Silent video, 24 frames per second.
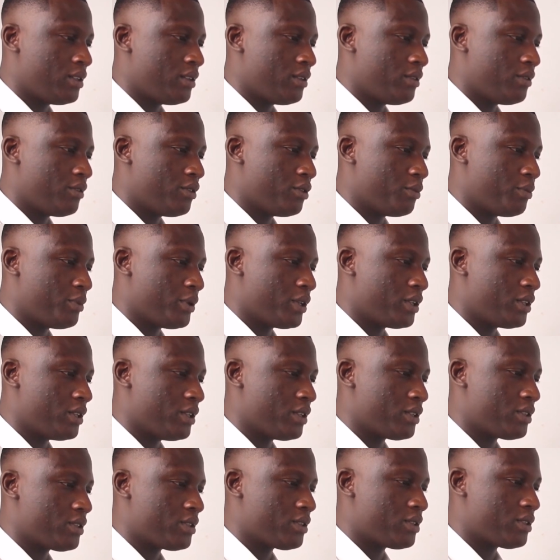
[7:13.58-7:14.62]
If you pick
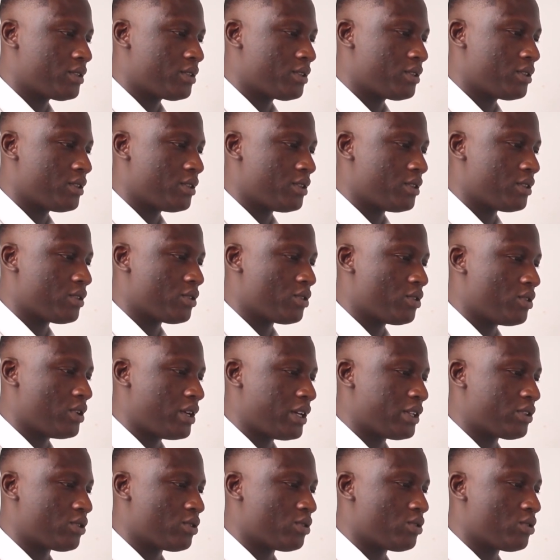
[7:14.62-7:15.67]
this, it's going to
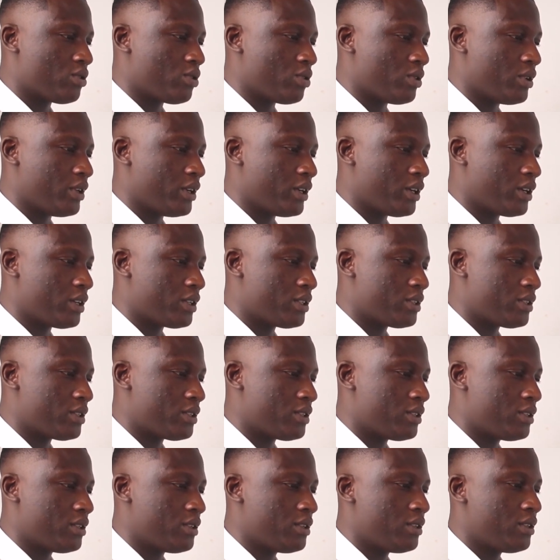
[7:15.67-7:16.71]
ask you to connect,
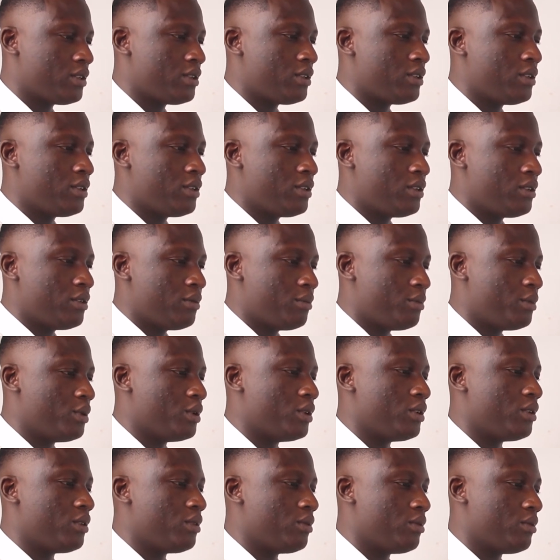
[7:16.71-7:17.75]

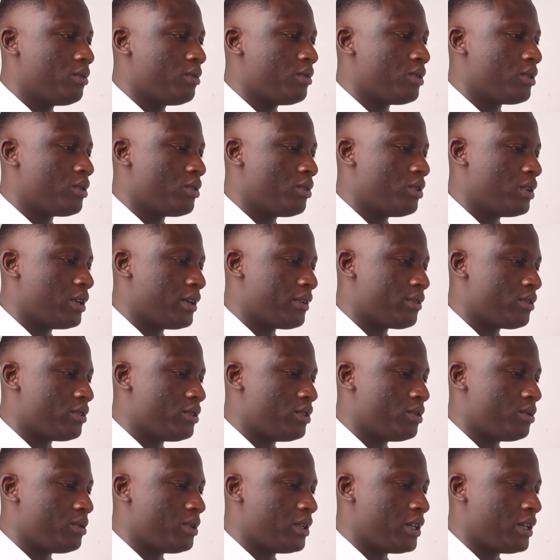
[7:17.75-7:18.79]
but we're going to have to
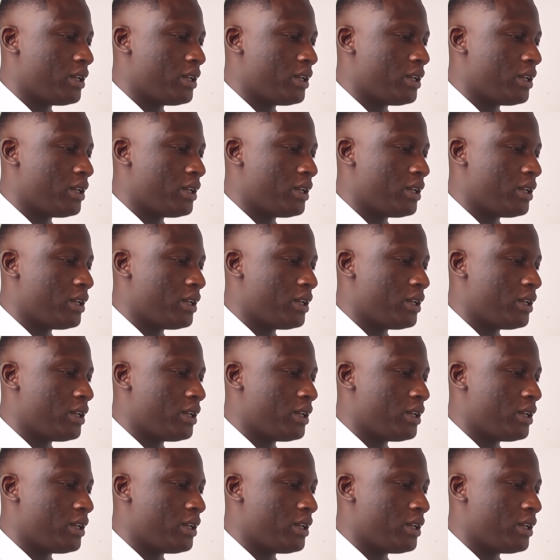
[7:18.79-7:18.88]
deal with that